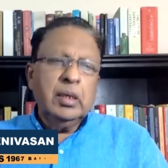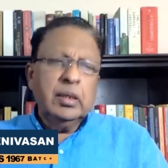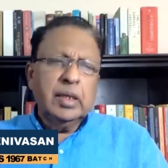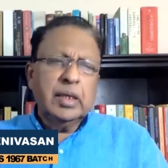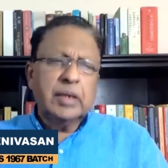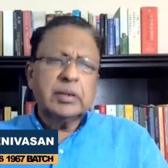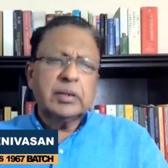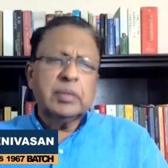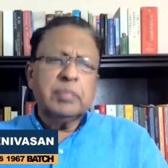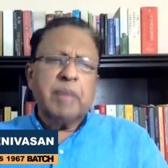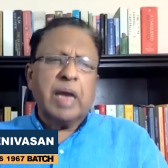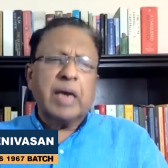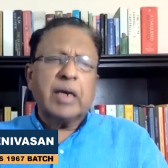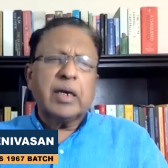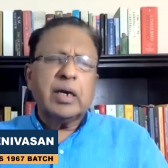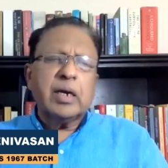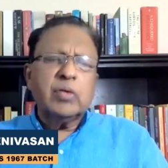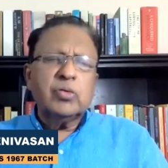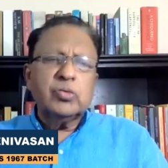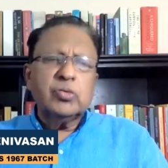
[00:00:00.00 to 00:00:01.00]
There is some
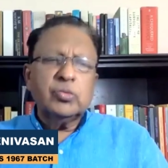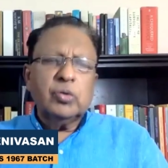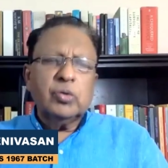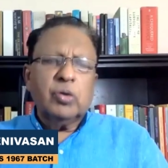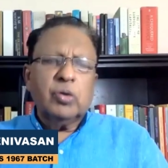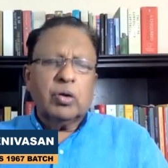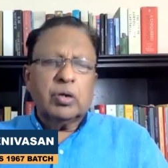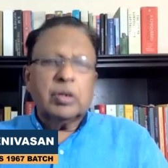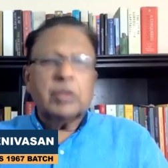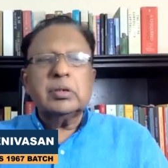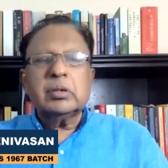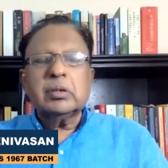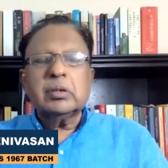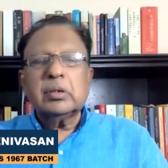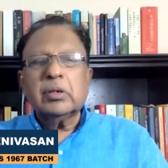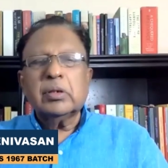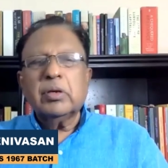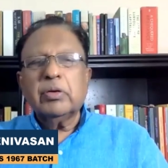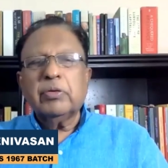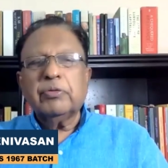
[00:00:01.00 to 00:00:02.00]
background to all
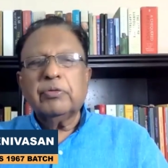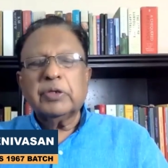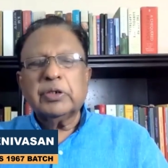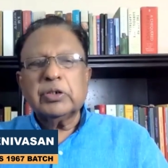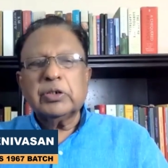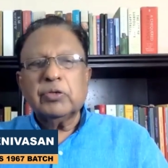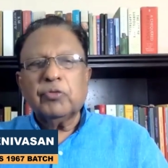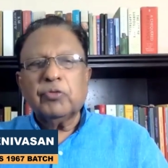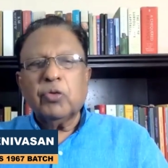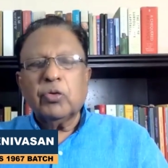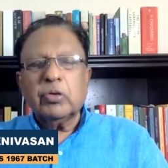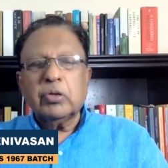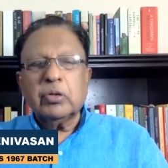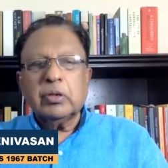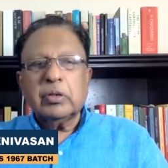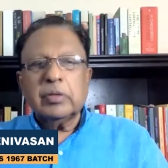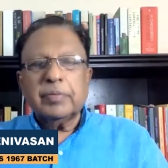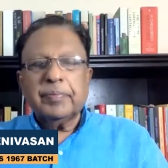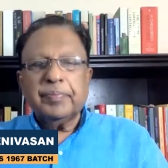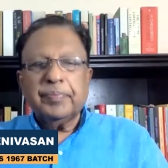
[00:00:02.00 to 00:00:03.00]
this. First of
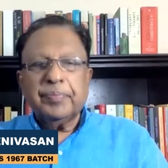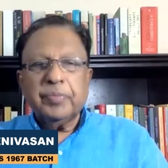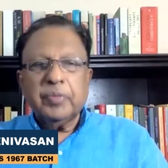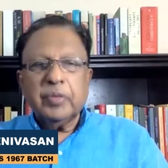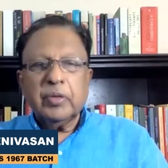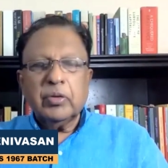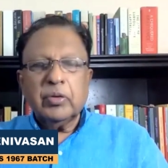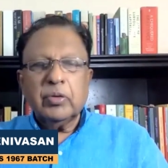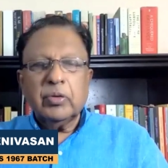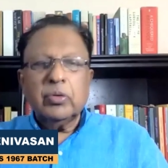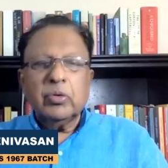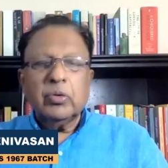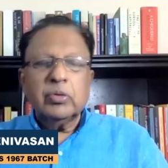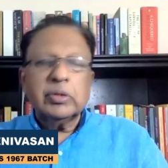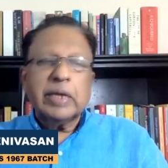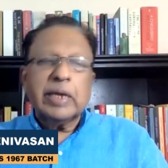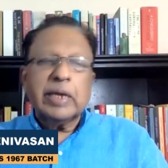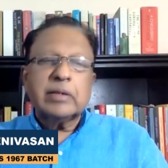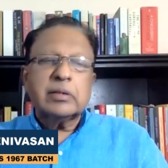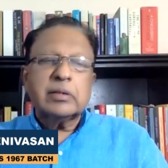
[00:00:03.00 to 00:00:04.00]
all, you
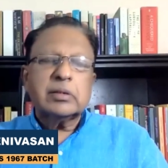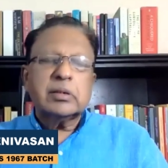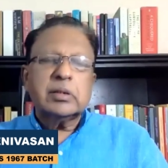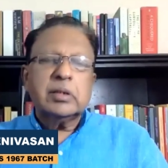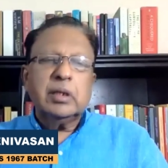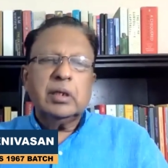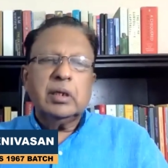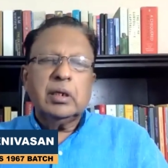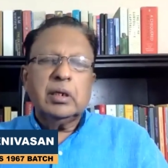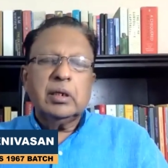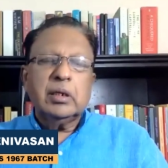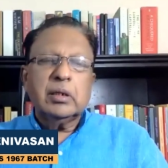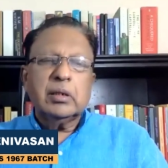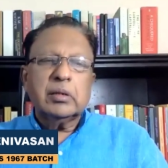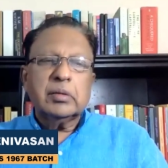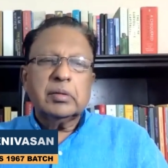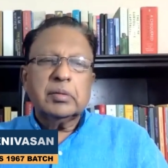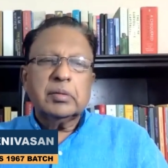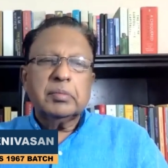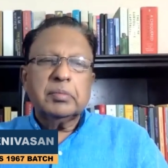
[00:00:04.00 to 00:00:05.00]
know that the
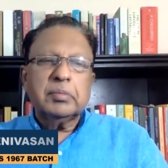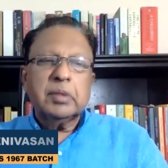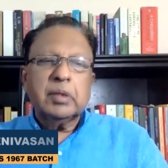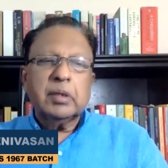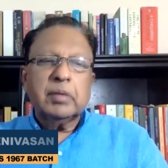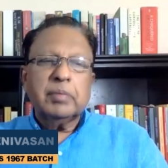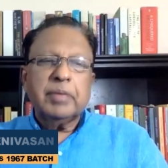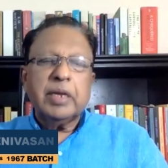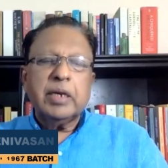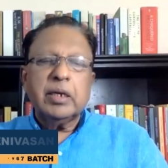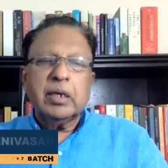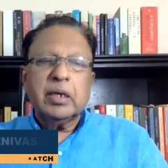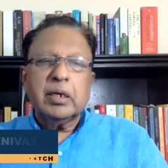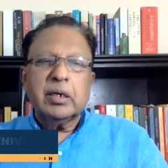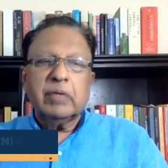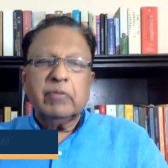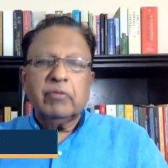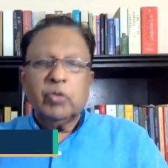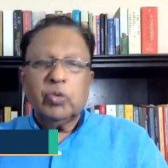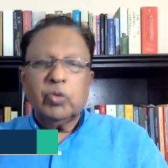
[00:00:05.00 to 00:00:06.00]
American
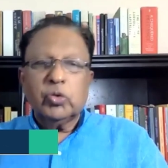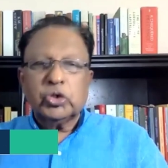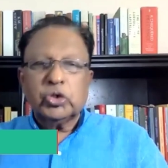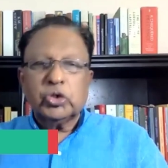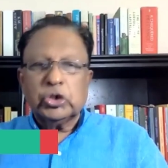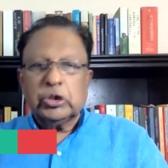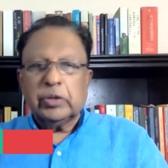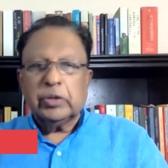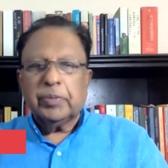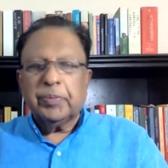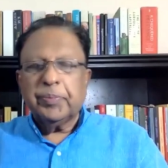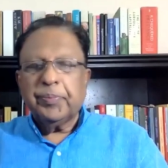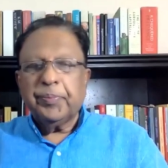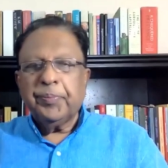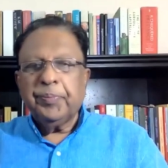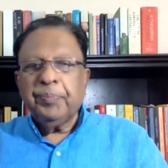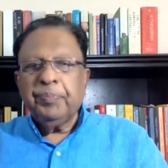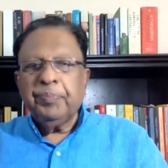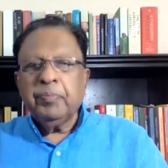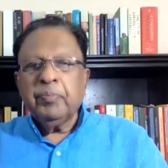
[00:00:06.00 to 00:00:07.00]
Revolution
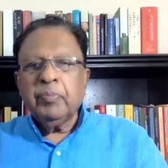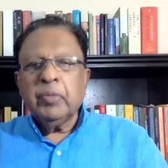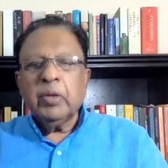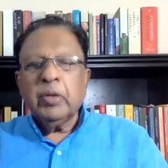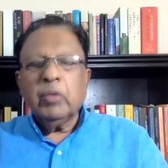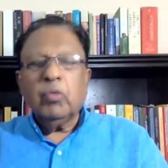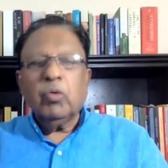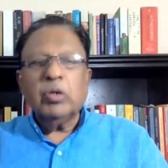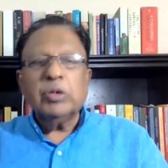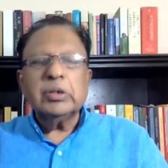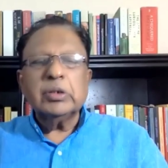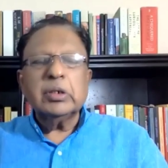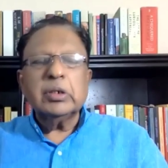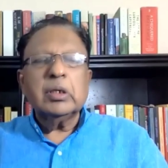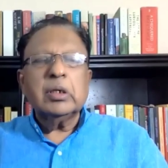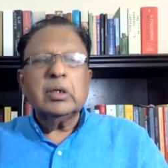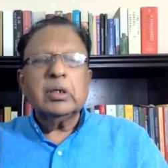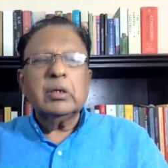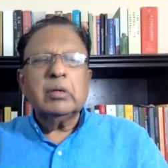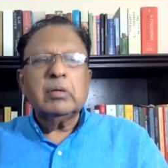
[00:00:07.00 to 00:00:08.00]
was
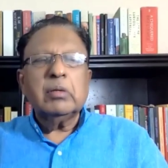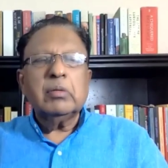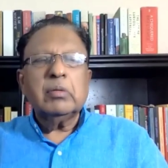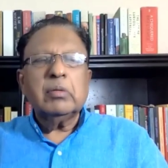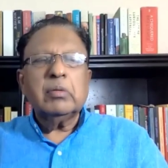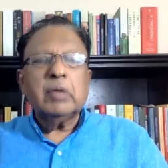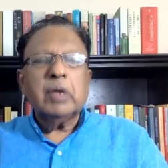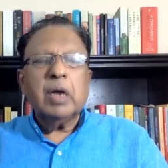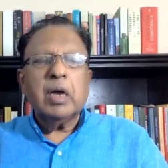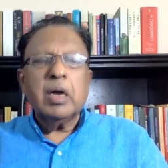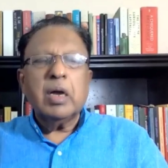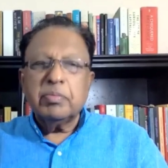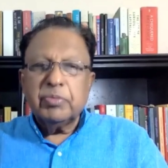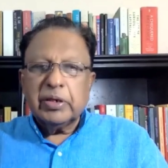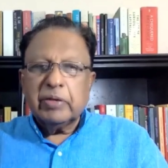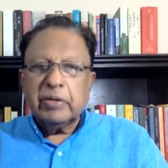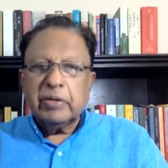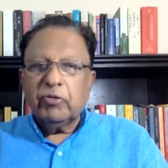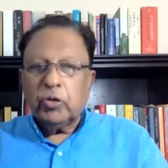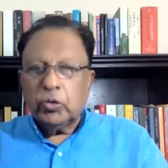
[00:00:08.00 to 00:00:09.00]
a
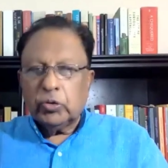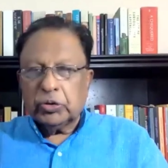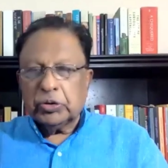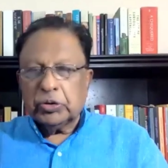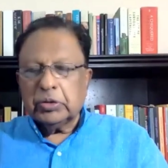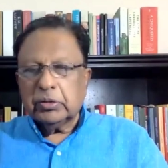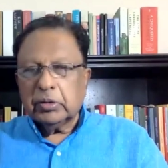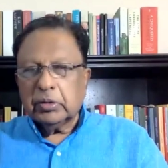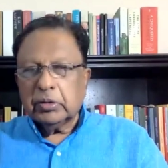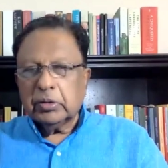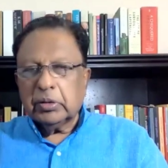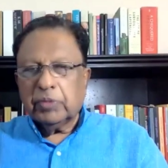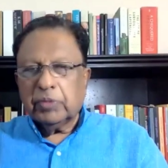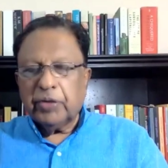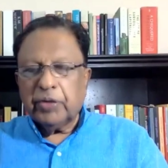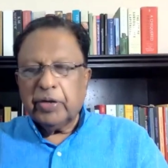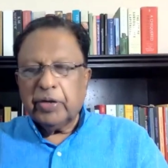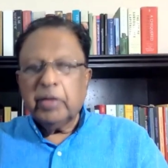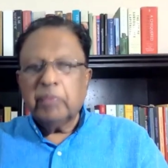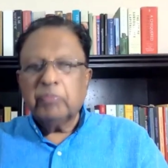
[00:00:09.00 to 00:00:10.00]
armed revolution, the
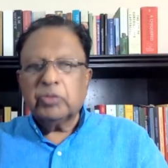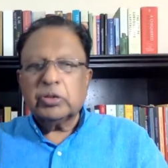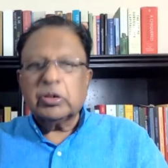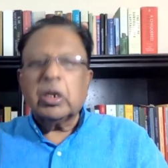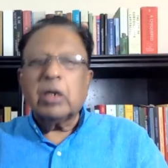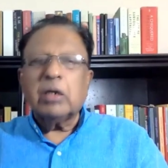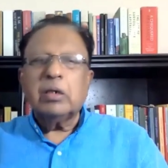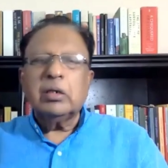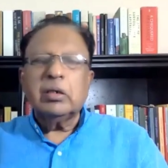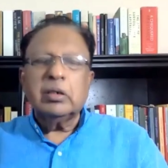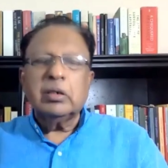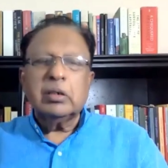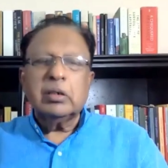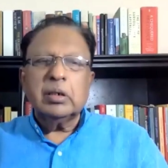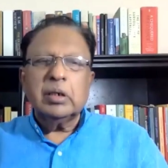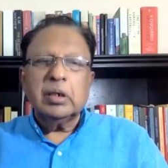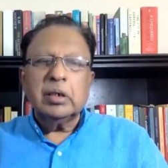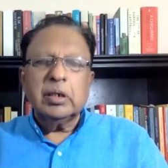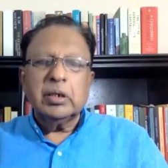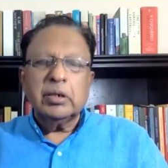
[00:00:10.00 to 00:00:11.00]
freedom struggle
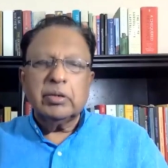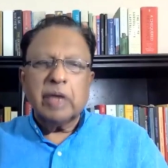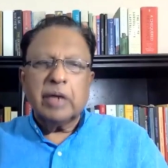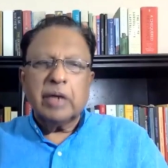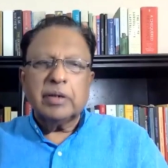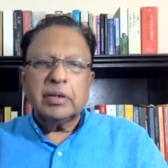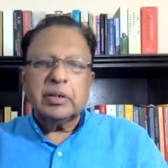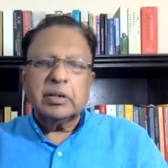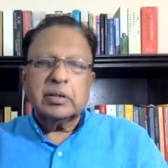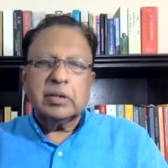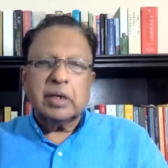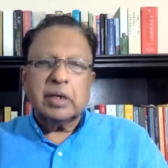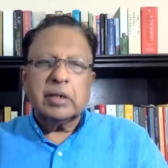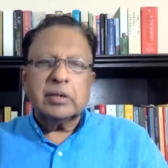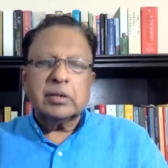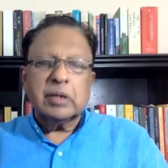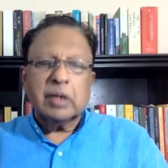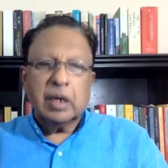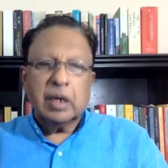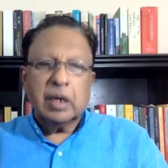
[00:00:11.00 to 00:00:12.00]
in the United
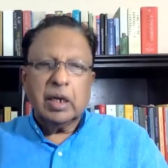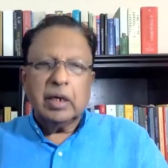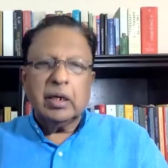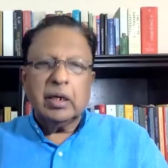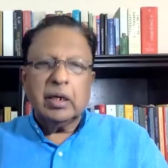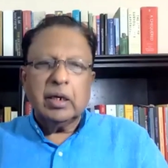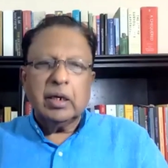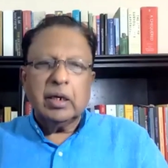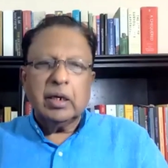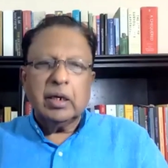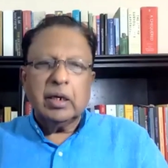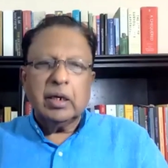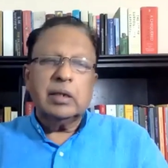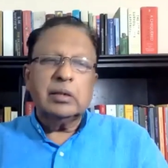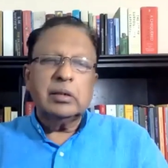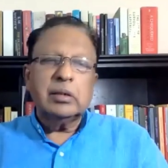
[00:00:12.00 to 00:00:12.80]
States, unlike in India.